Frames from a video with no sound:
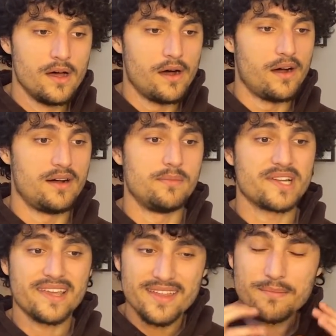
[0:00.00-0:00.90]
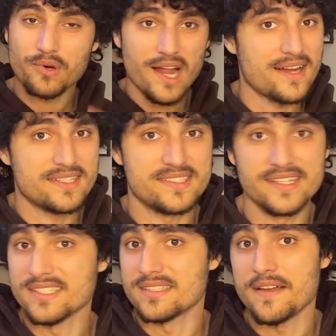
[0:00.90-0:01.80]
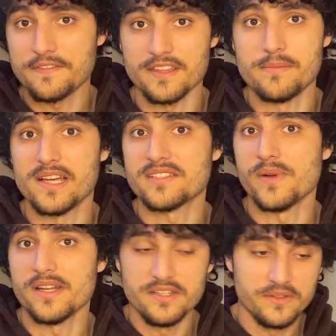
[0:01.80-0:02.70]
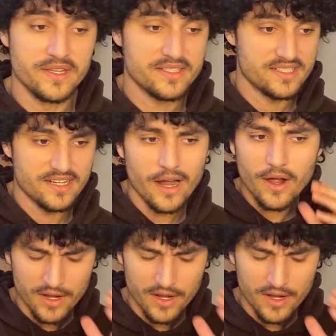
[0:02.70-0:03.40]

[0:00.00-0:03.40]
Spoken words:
But I think practicing is definitely the best way to do this. And I